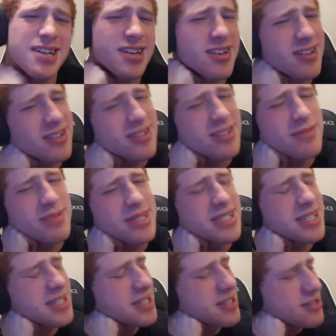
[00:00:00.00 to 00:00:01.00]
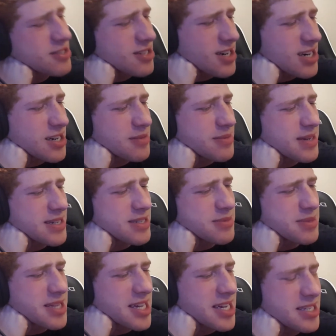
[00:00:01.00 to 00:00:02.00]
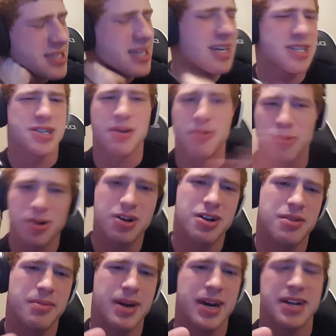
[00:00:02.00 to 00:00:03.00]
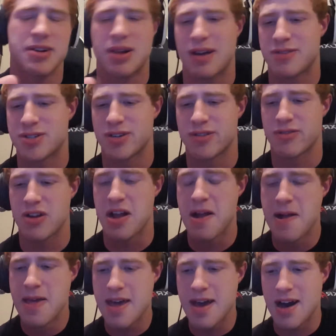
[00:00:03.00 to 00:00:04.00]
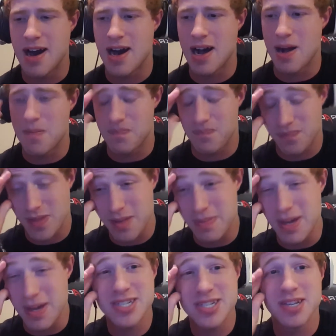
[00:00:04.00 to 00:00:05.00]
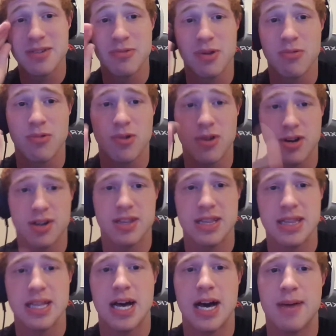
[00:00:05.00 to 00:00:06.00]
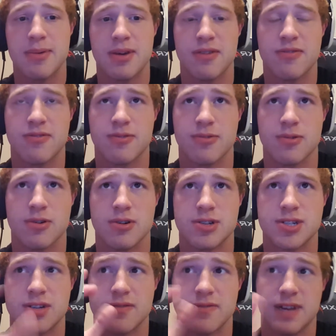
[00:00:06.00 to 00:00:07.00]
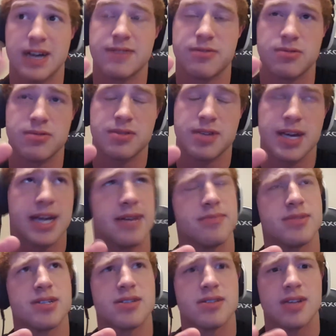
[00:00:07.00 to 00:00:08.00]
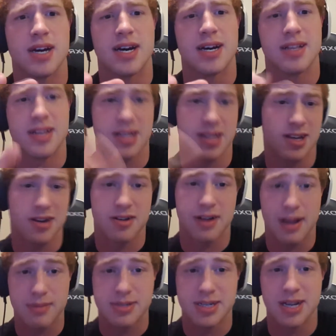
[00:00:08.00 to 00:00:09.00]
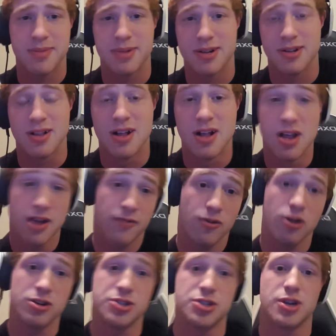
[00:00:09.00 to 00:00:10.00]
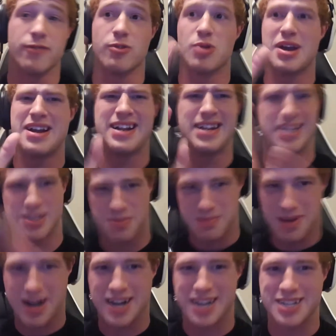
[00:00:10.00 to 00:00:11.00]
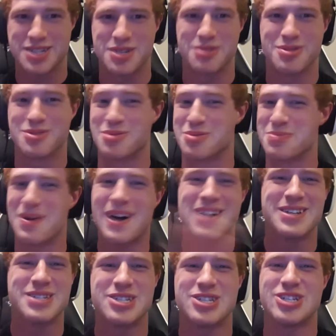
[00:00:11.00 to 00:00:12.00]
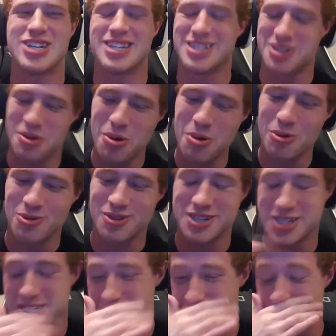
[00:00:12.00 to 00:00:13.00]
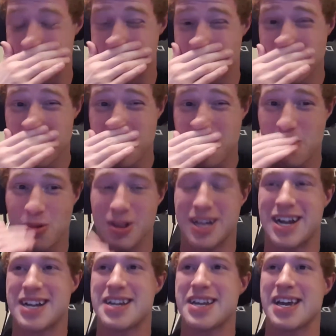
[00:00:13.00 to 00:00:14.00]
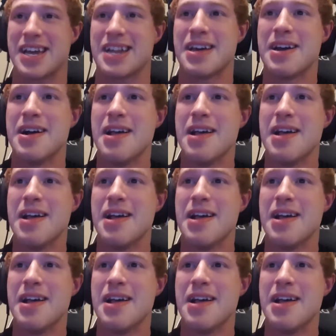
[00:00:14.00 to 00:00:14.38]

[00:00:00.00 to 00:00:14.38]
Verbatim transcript: I've been sitting here talking about some things and actually working on a Minecraft server. Basically, we were working on the lobby for survival games, like the Hunger Games type deal, for our server, right? And it's modded too, so it's modded as shit. It's cool. It's really cool, and I dig it.